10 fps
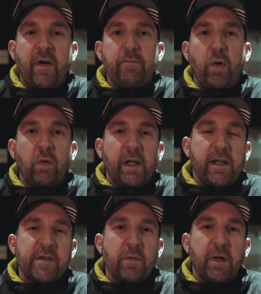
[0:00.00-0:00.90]
friend Pauline
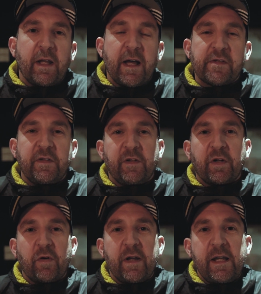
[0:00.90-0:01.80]
is the one that has the
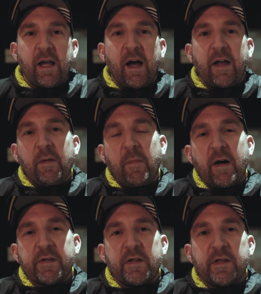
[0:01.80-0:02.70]
degree and the
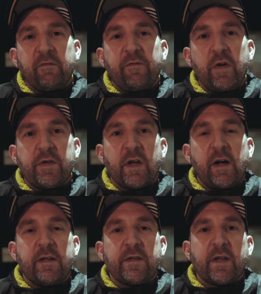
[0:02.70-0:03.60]
masters in food
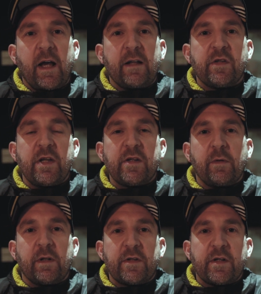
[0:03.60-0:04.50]
science, and she's the
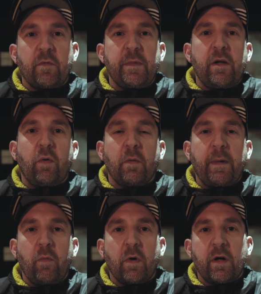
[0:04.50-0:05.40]
one that's told me all
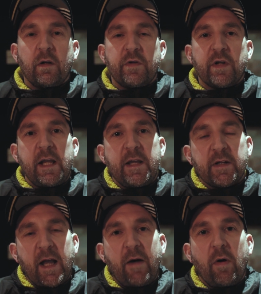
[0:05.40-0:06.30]
about what collagen is
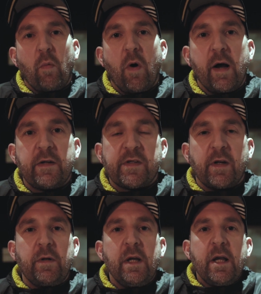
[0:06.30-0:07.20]
and how it works.
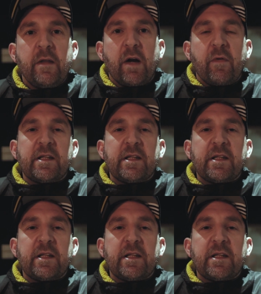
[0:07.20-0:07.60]
So there